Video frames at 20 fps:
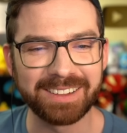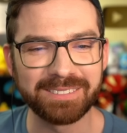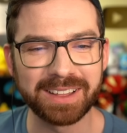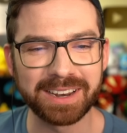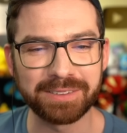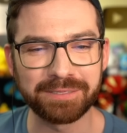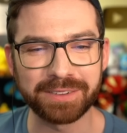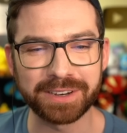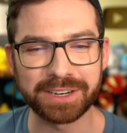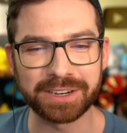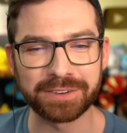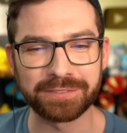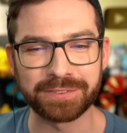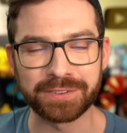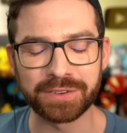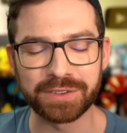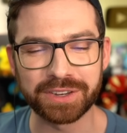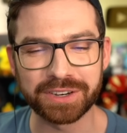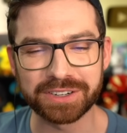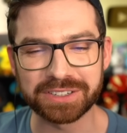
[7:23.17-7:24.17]
made a video a
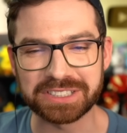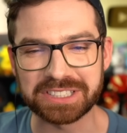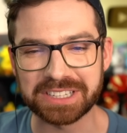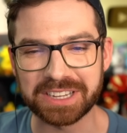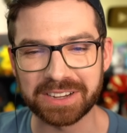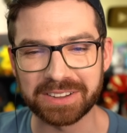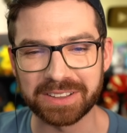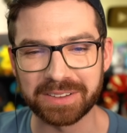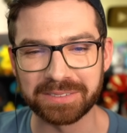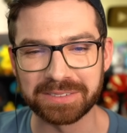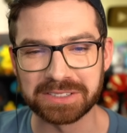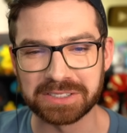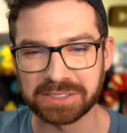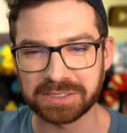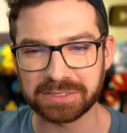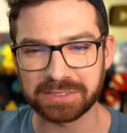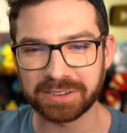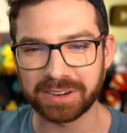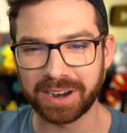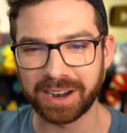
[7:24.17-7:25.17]
few years ago that was
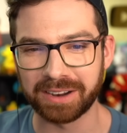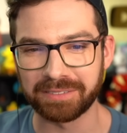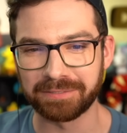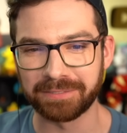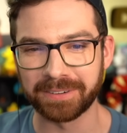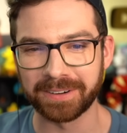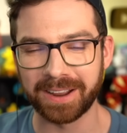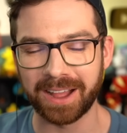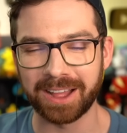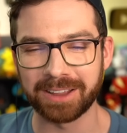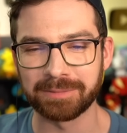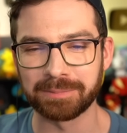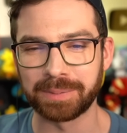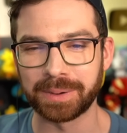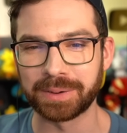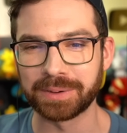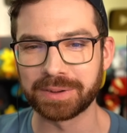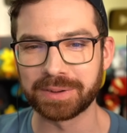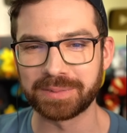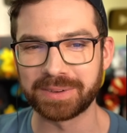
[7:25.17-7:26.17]
uh, forgotten
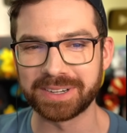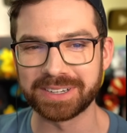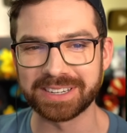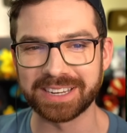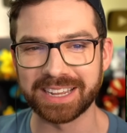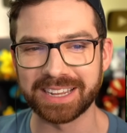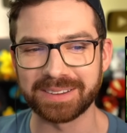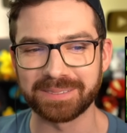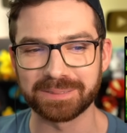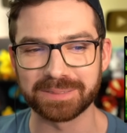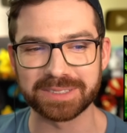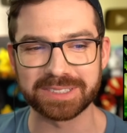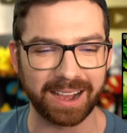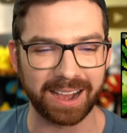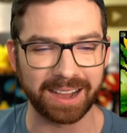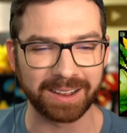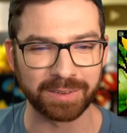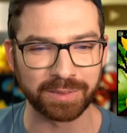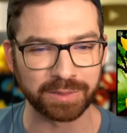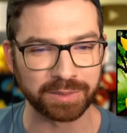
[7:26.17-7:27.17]
Pokemon games.
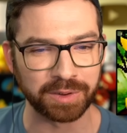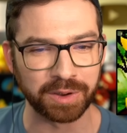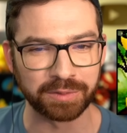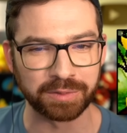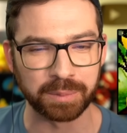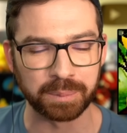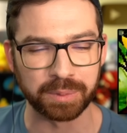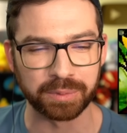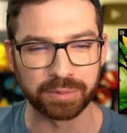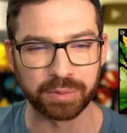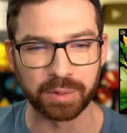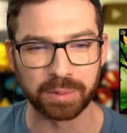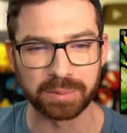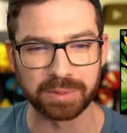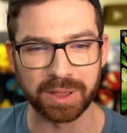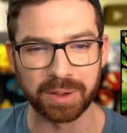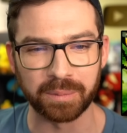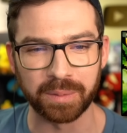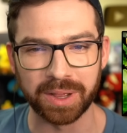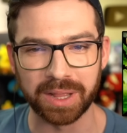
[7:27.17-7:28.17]
I don't know if it
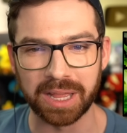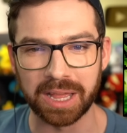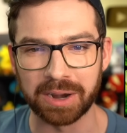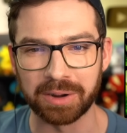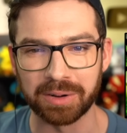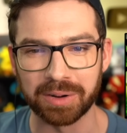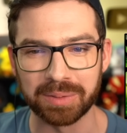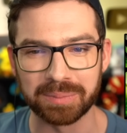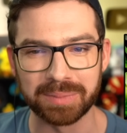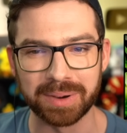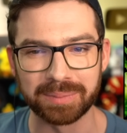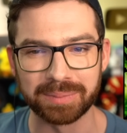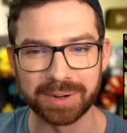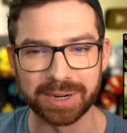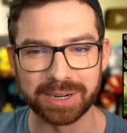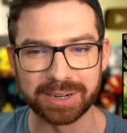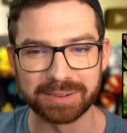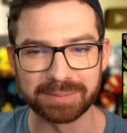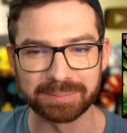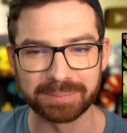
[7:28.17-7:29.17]
performed that well. I don't
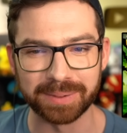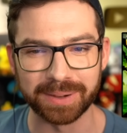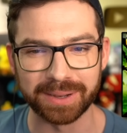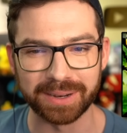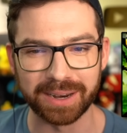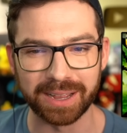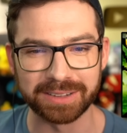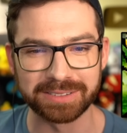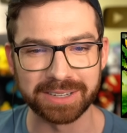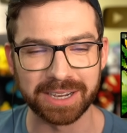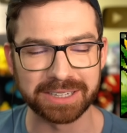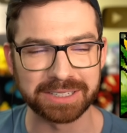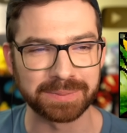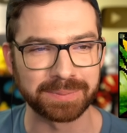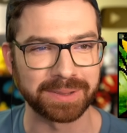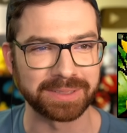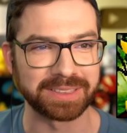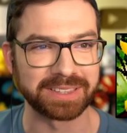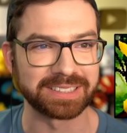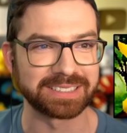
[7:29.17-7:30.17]
remember, but I talked
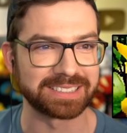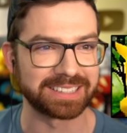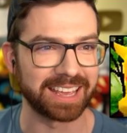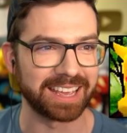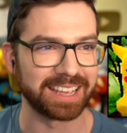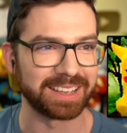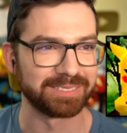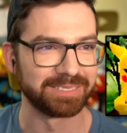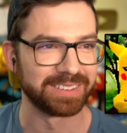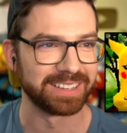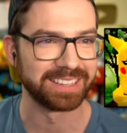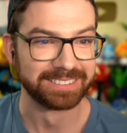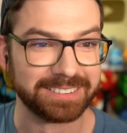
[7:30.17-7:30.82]
about this game.